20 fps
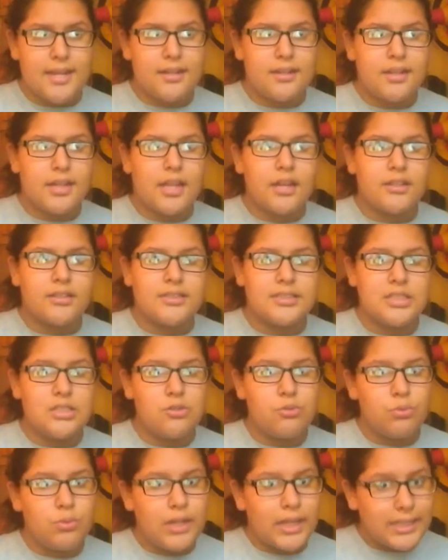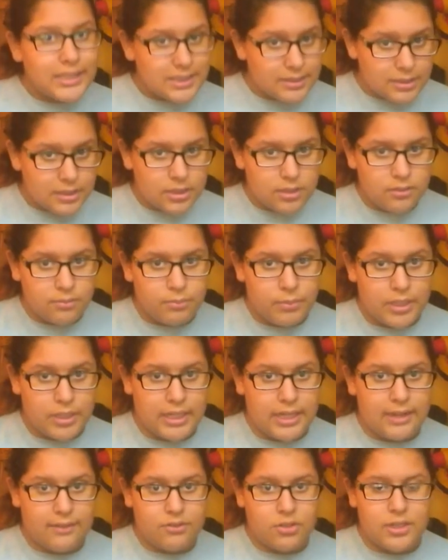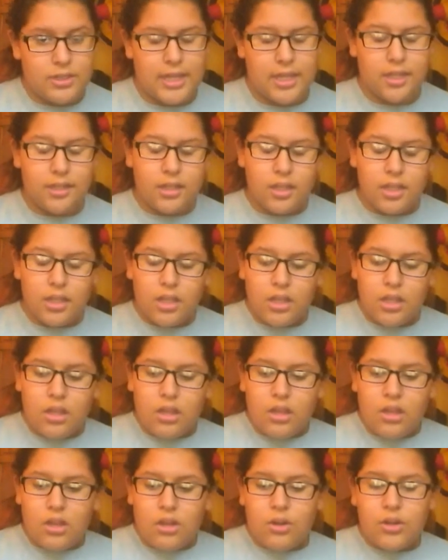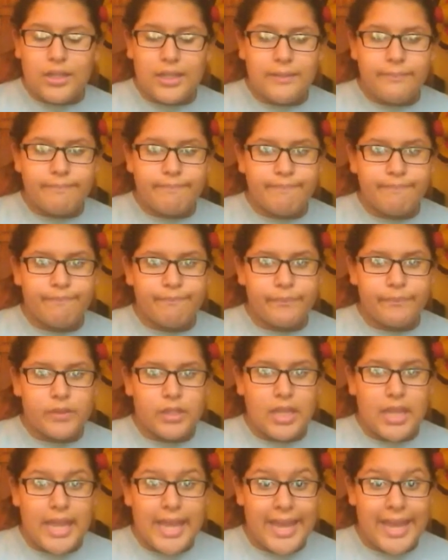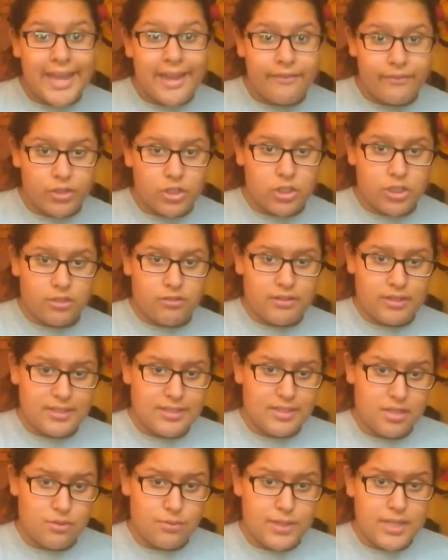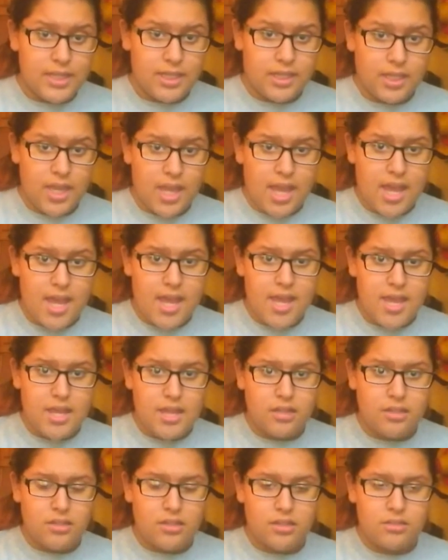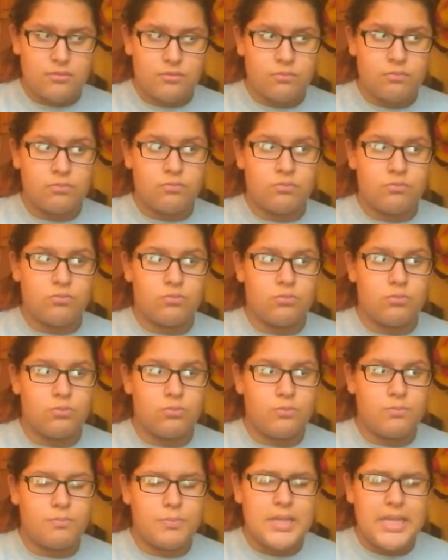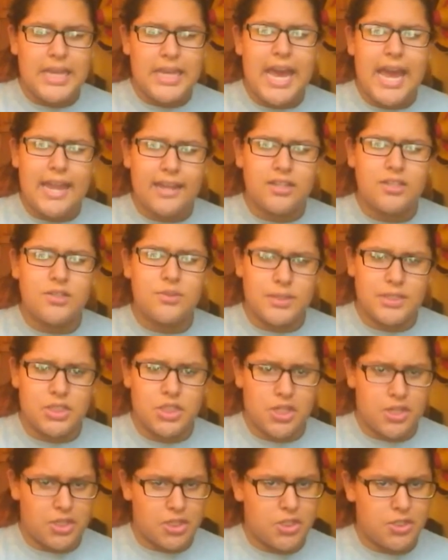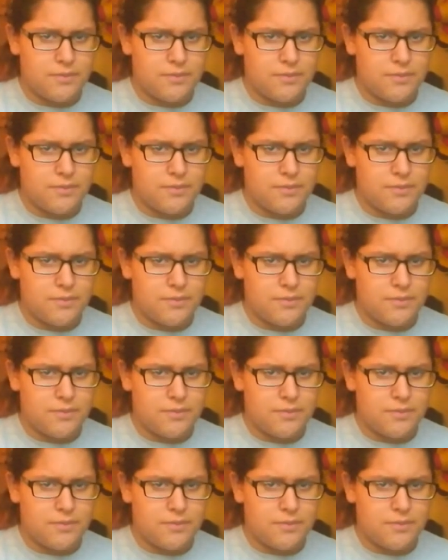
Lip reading: then I'll see you next Monday after that. Okay, have a good rest of the week, and be kind to each other.